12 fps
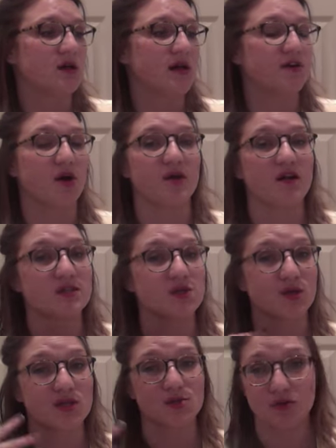I don't know, it
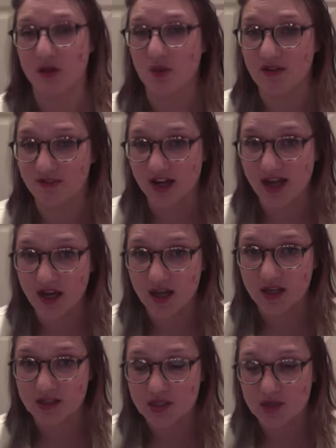also works really well for
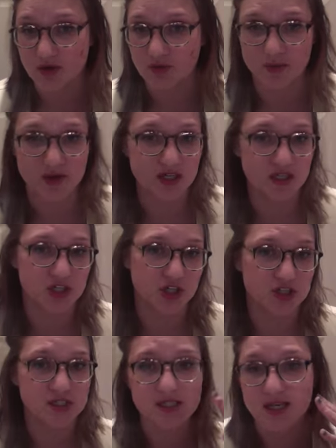headaches. You can rub it into
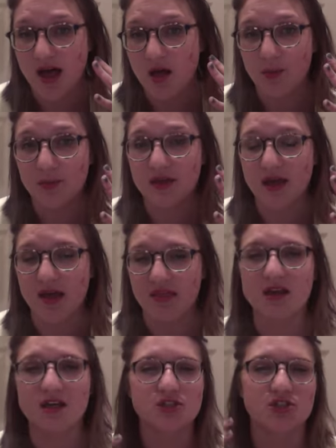your scalp. I
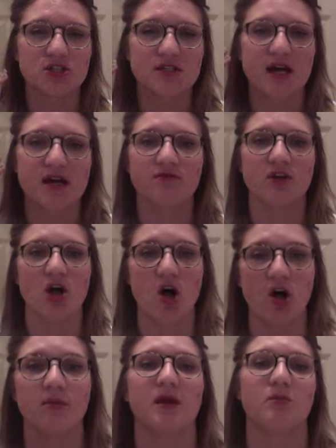think it's just kind of a
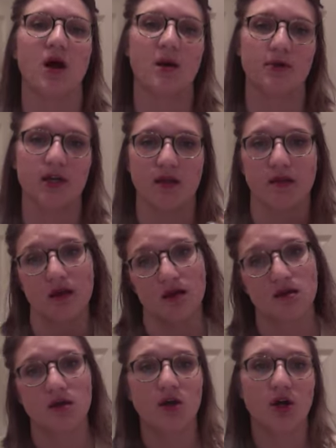calming property,
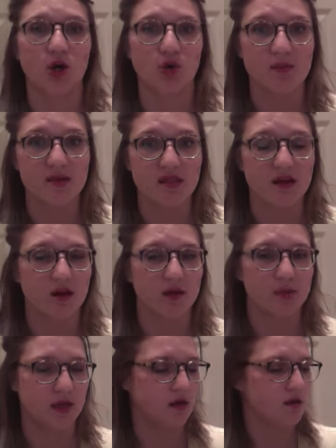like
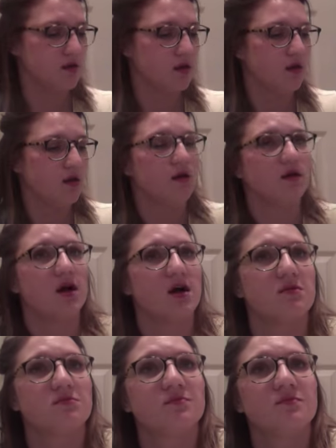aromatherapy.
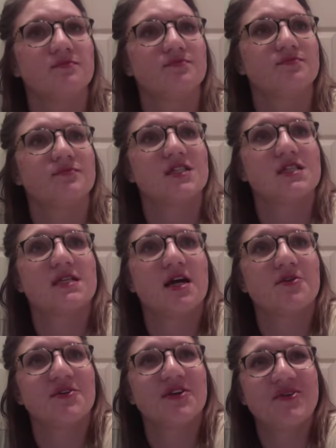This is
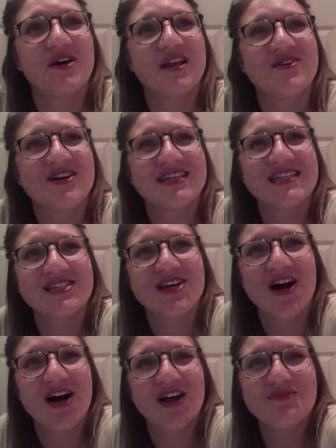not really what I wanted to
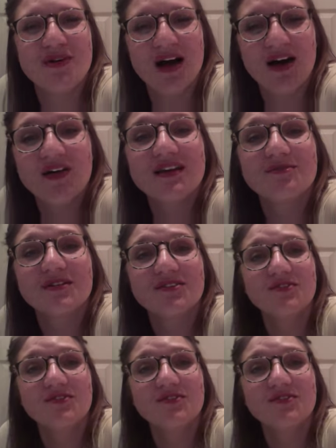talk about in my